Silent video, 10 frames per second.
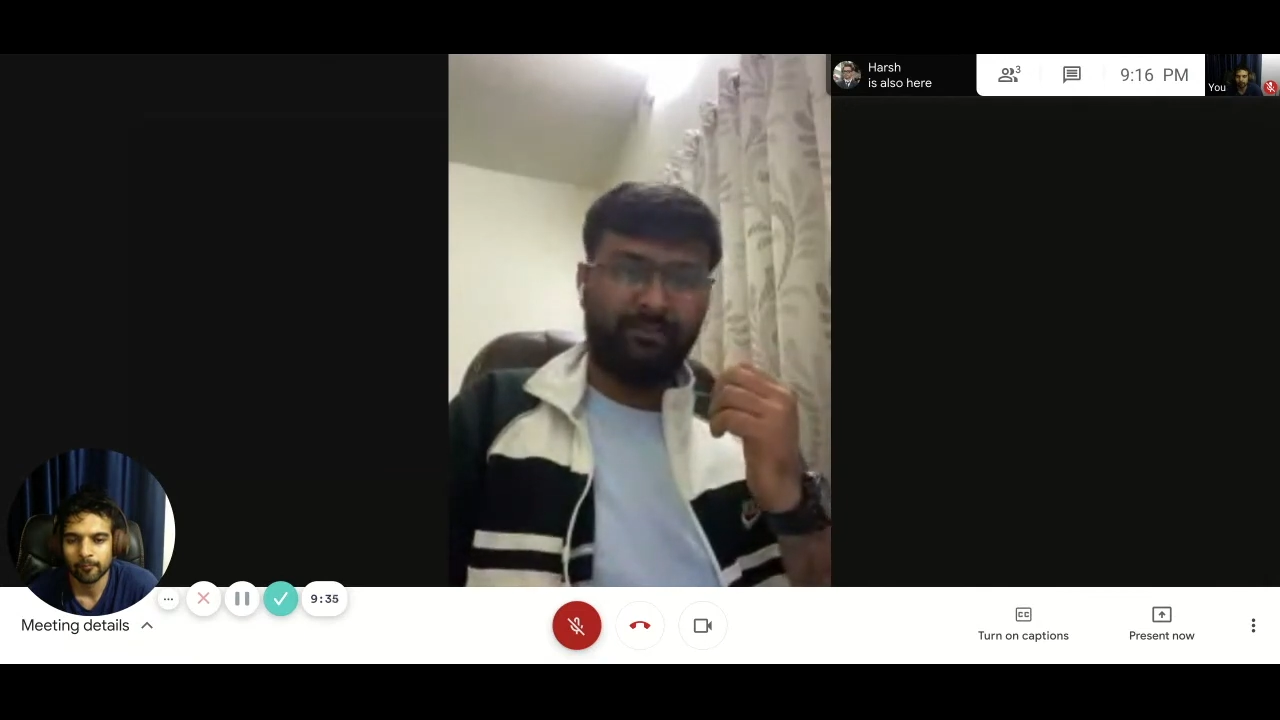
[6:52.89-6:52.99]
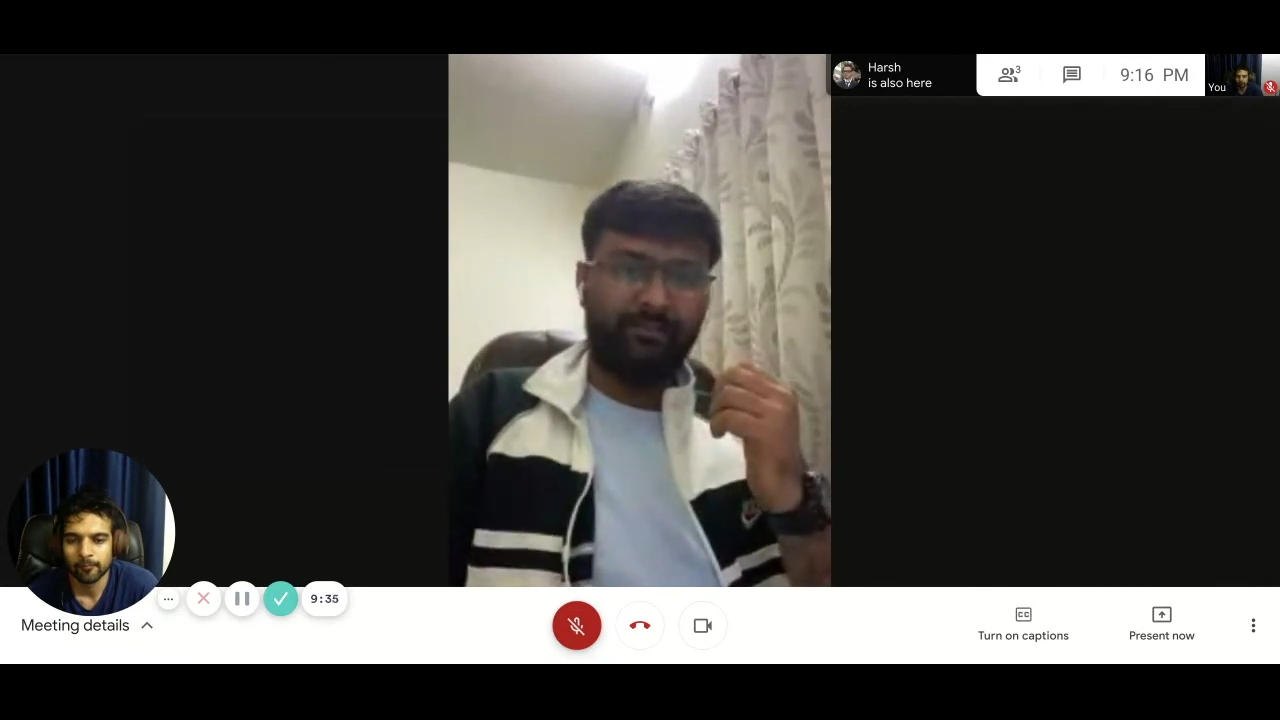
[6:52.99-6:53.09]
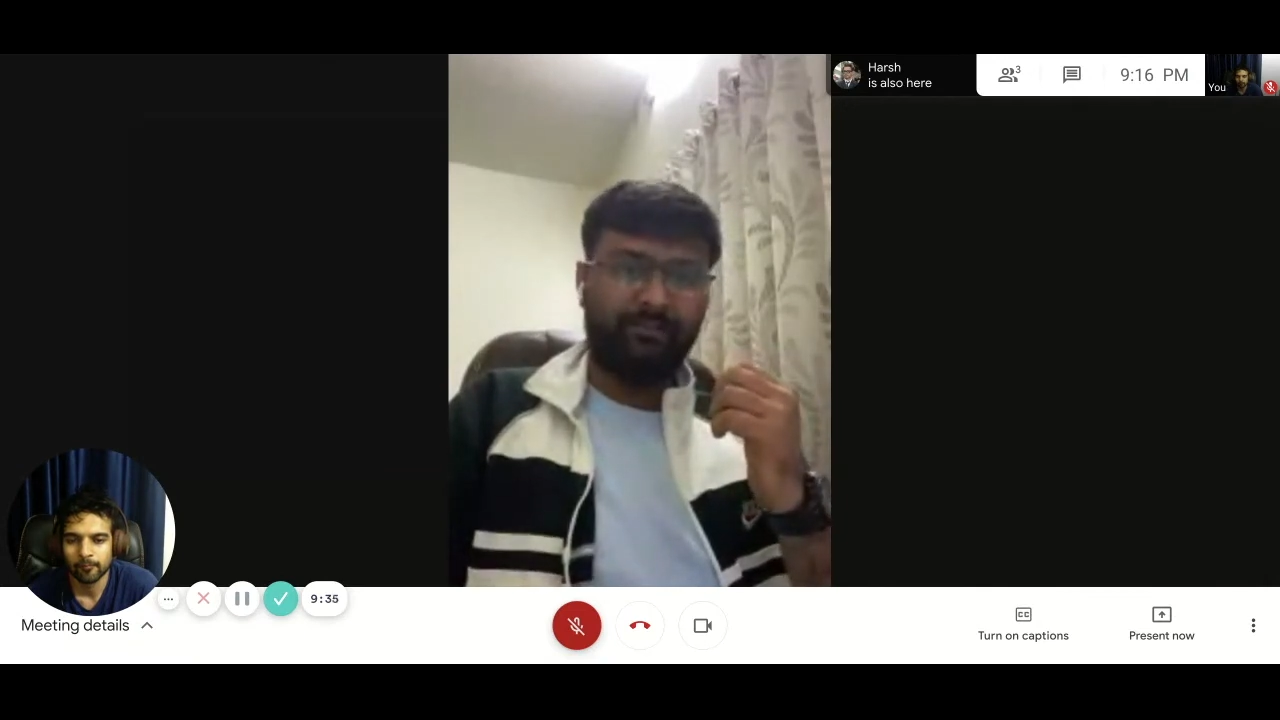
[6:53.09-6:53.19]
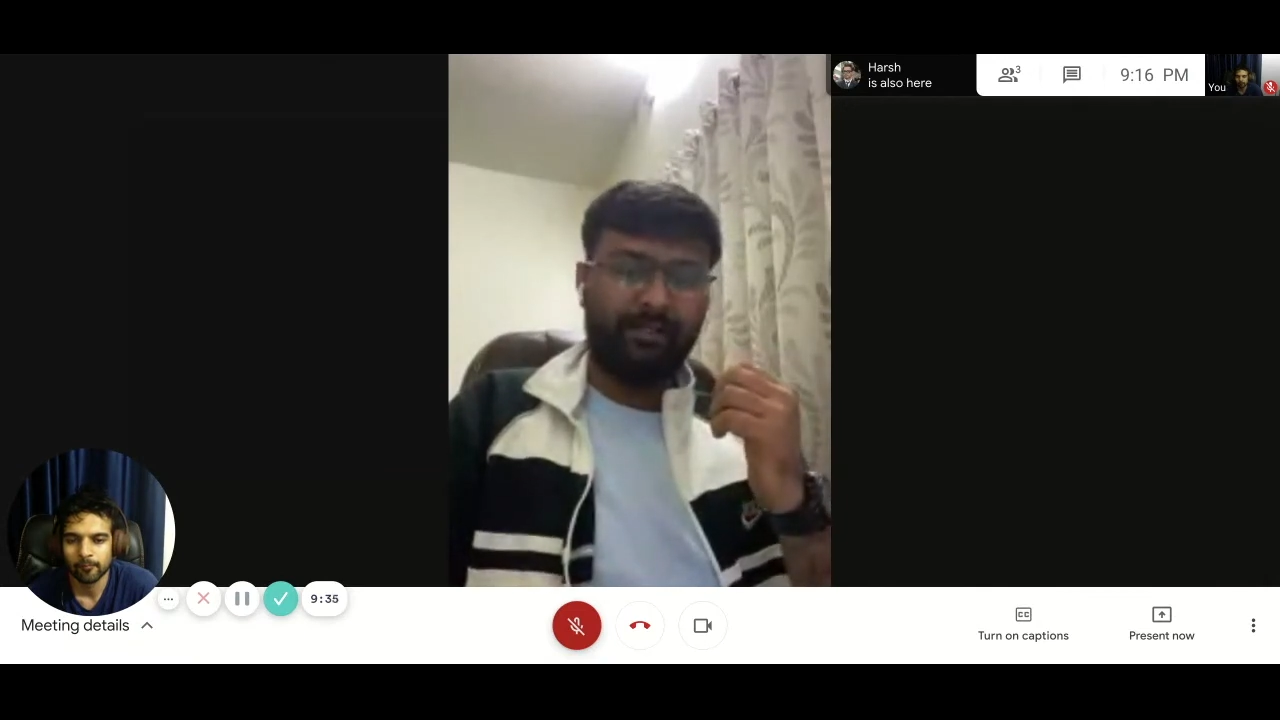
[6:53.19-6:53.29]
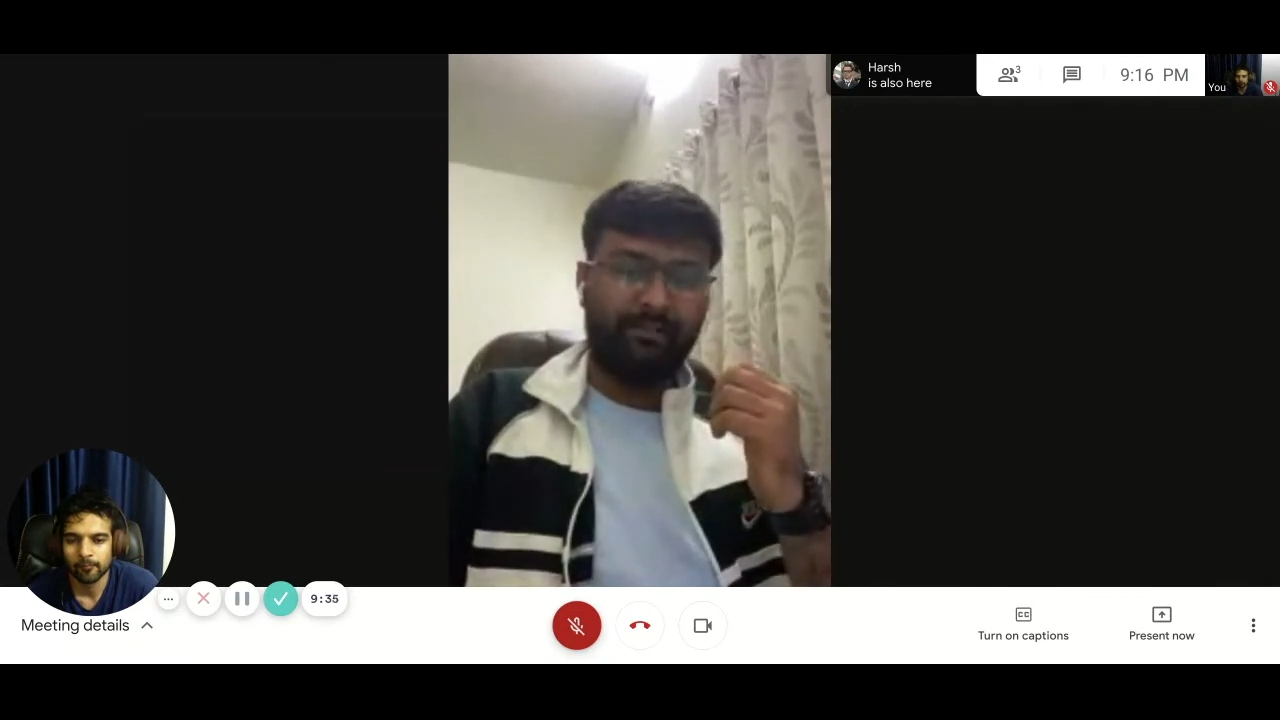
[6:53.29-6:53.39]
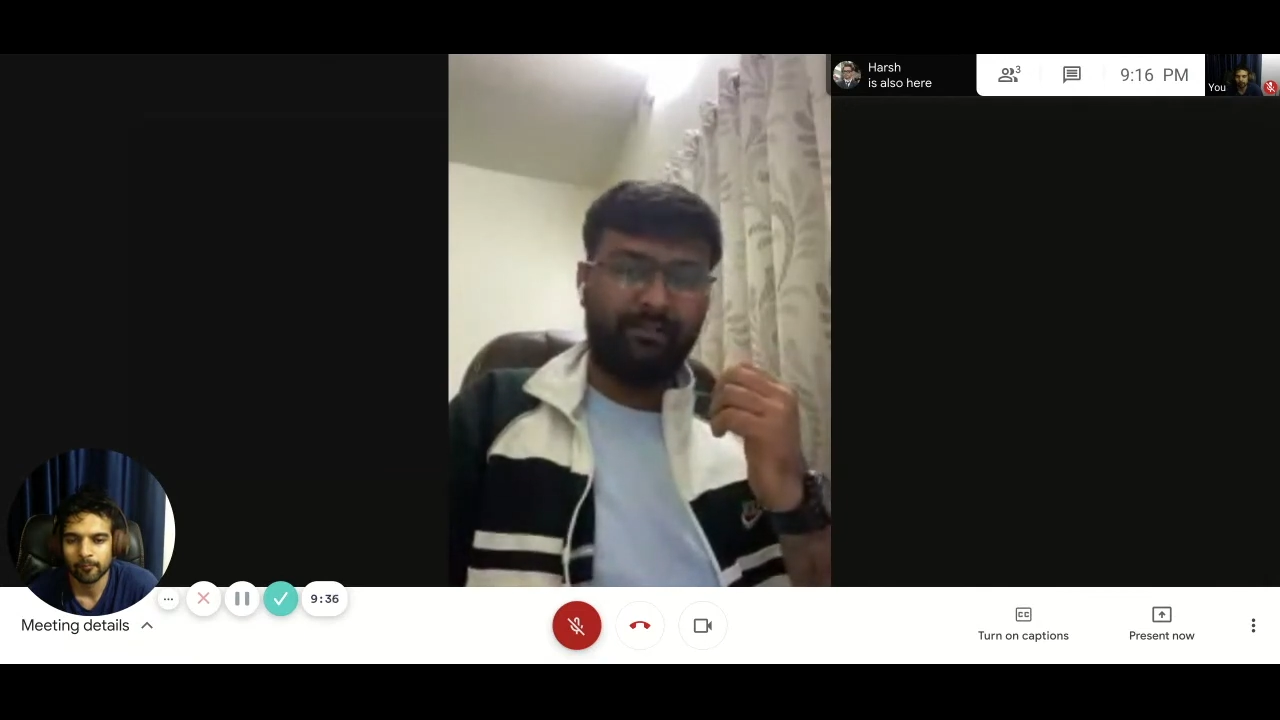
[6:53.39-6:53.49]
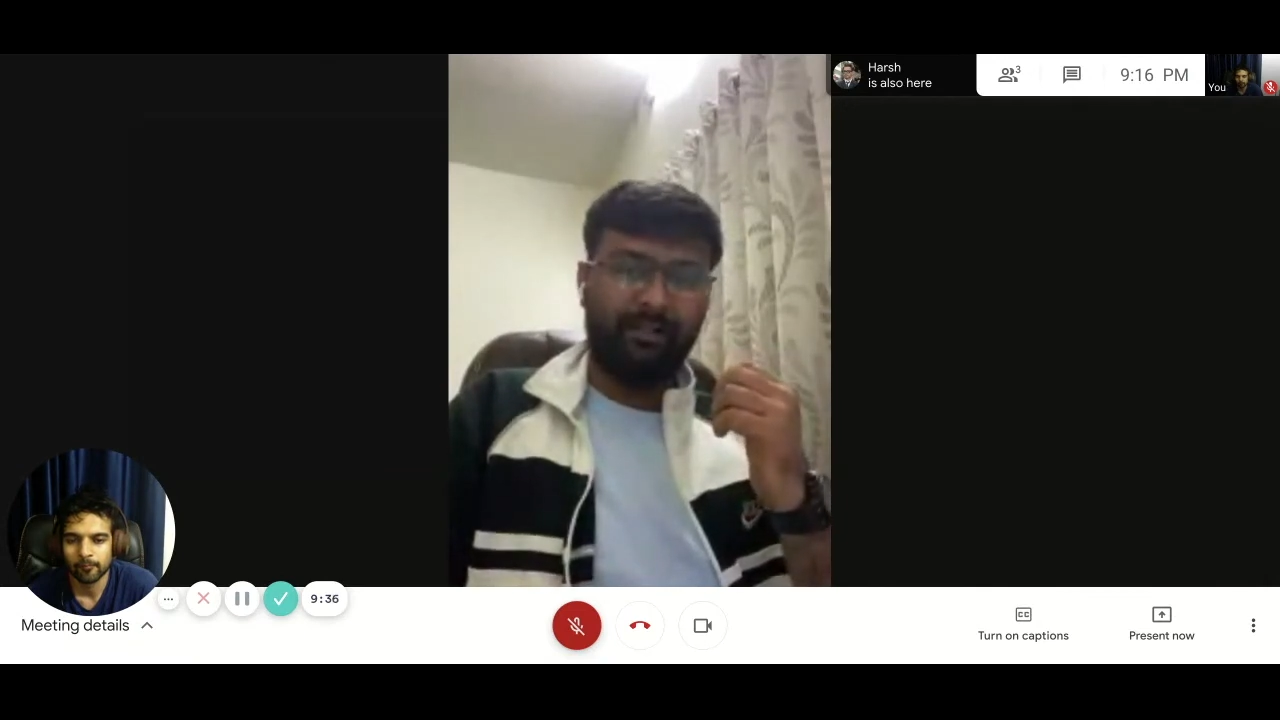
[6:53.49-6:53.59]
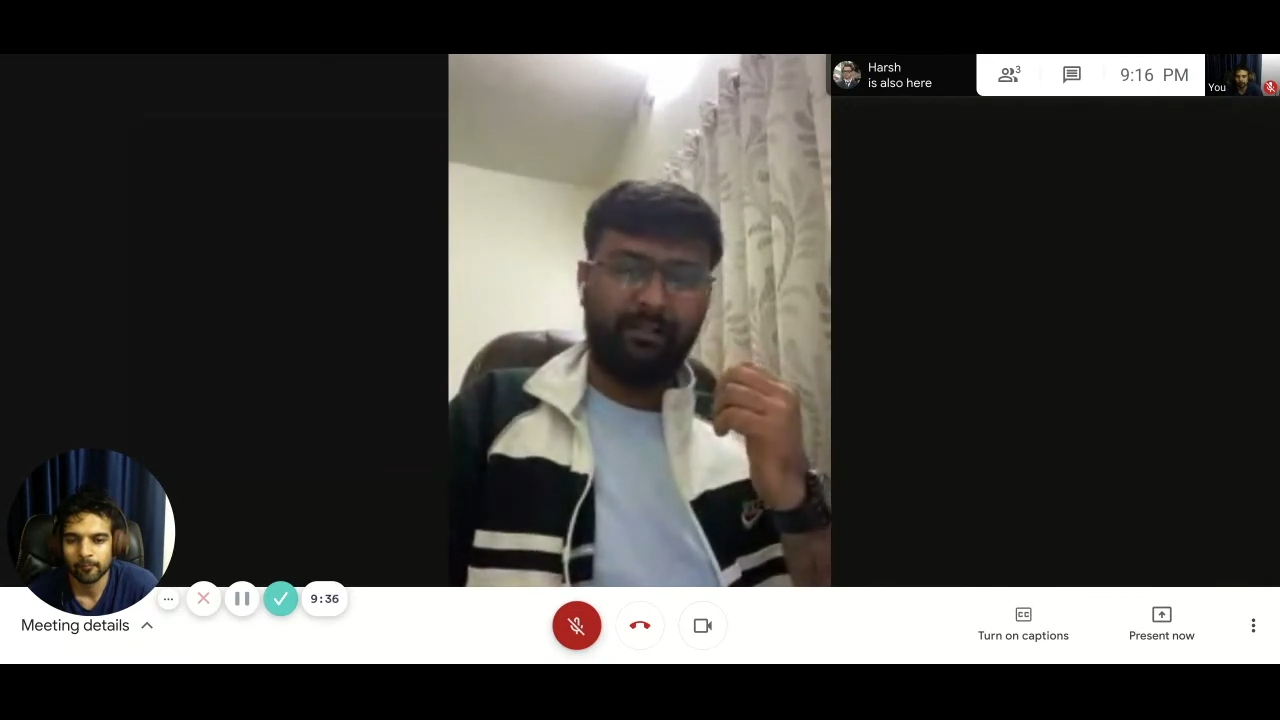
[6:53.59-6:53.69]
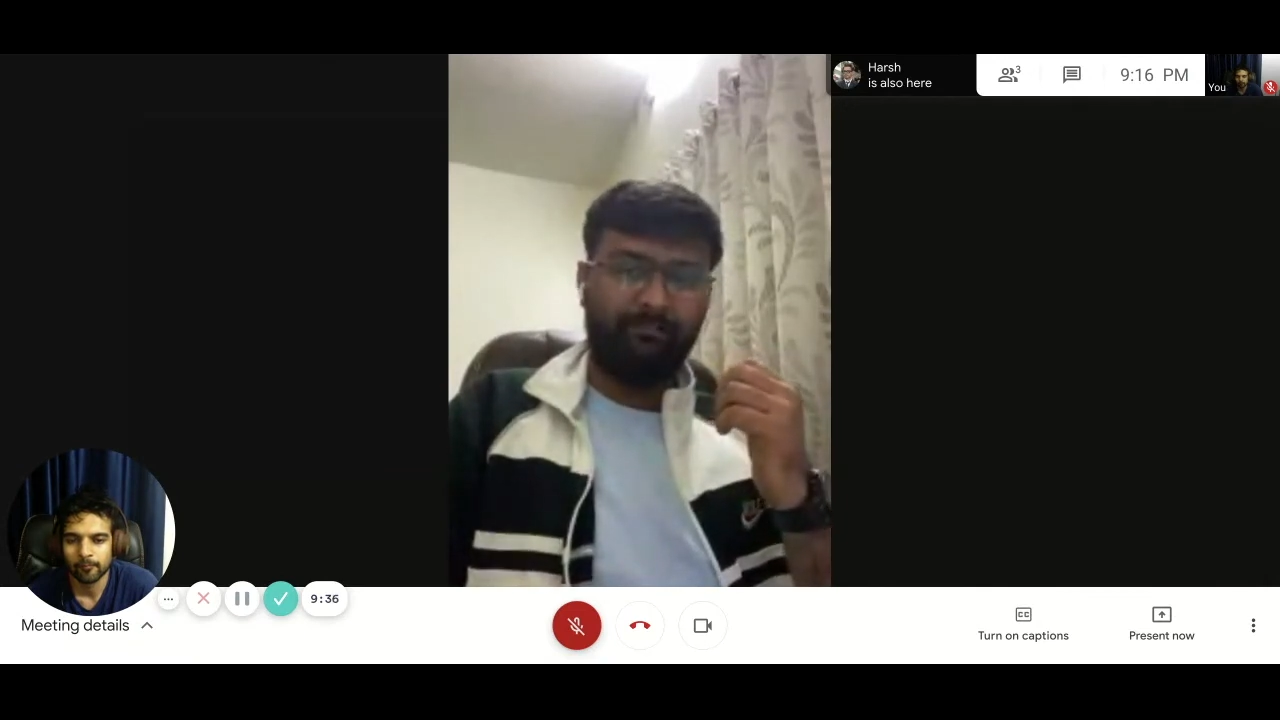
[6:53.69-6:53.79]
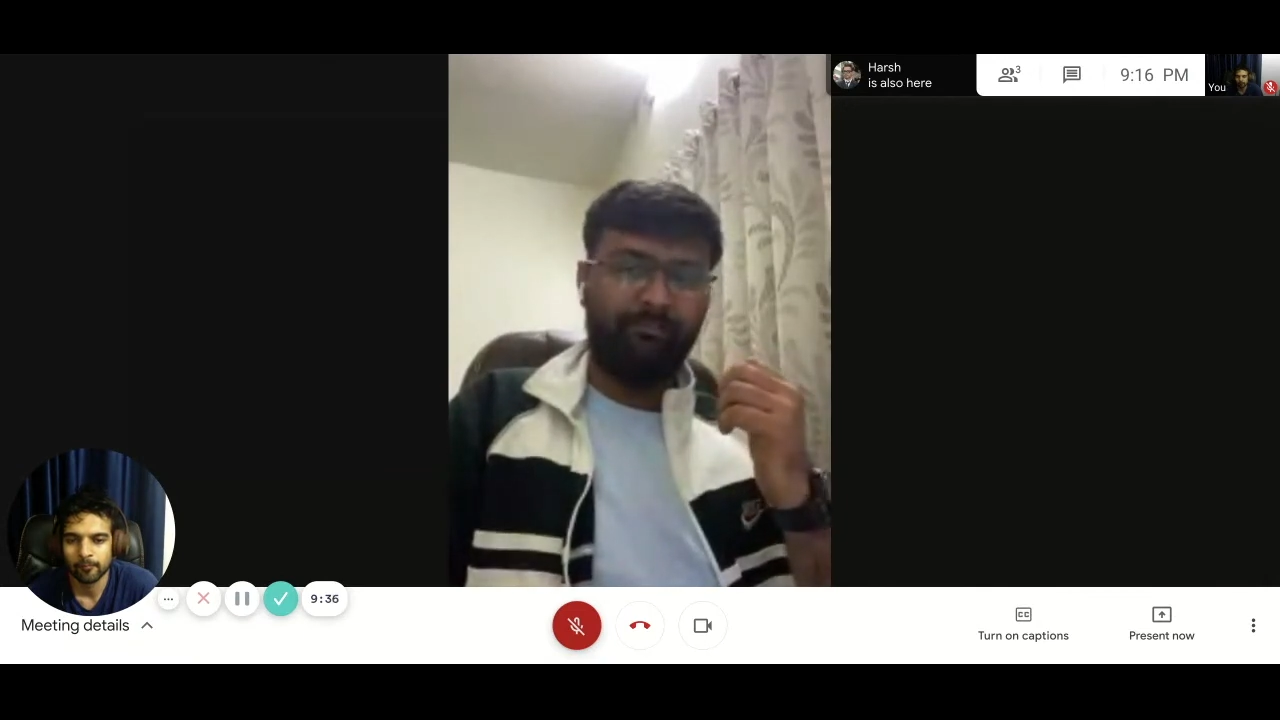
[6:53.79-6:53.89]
answers and